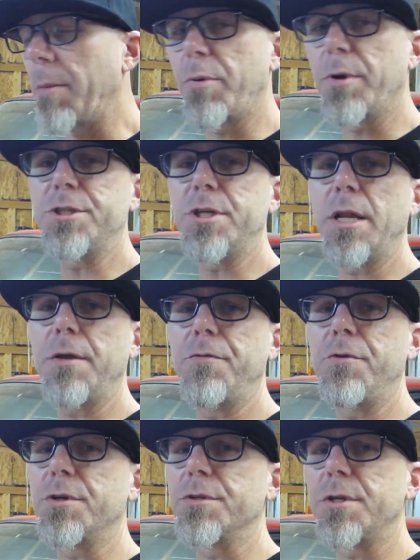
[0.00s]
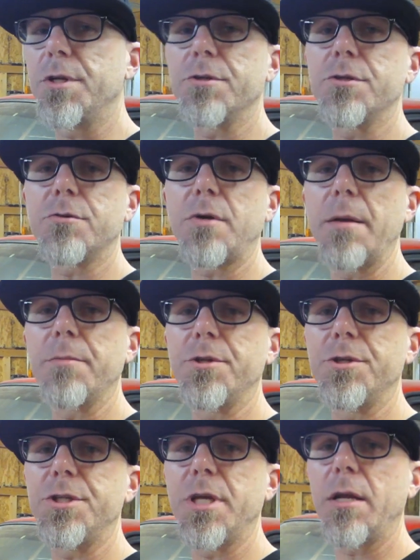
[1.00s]
appreciate it if you consider subscribing
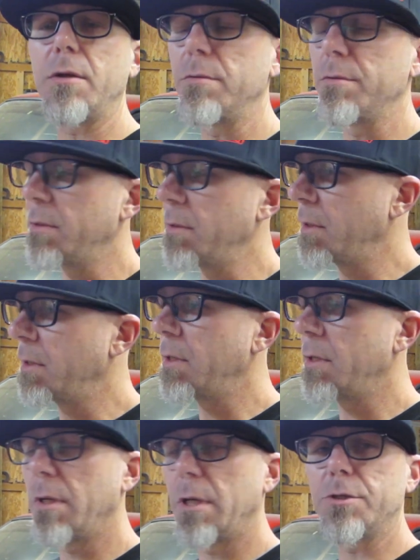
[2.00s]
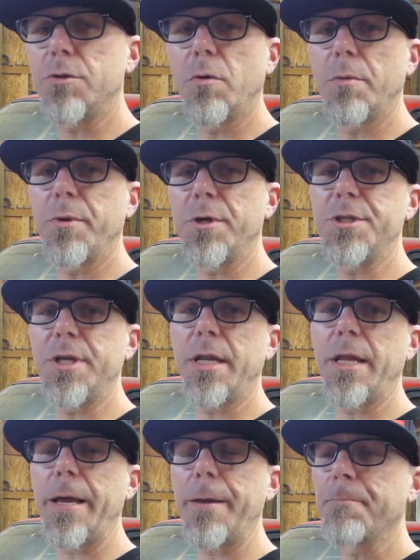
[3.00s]
to the channel. I sure appreciate
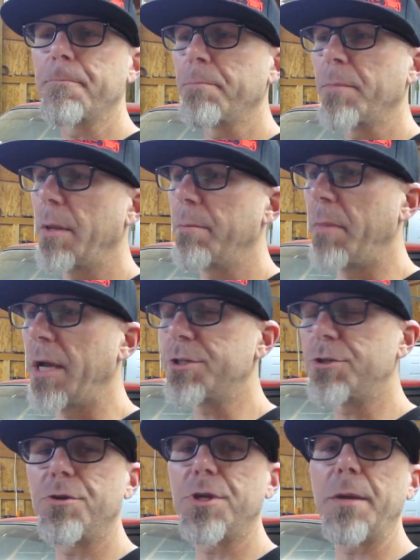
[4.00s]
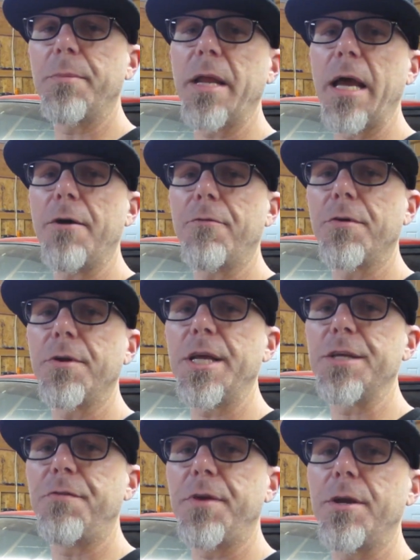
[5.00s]
that. Make sure you keep an eye out for the
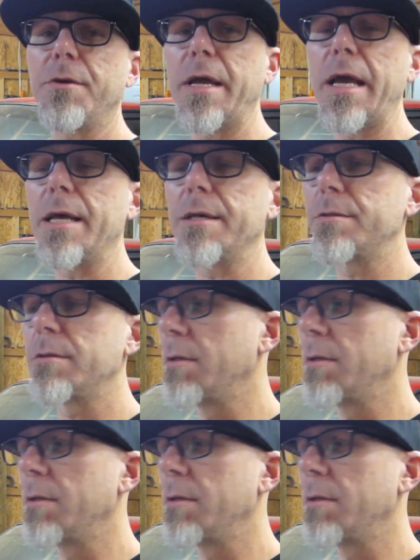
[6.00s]
next video, guys,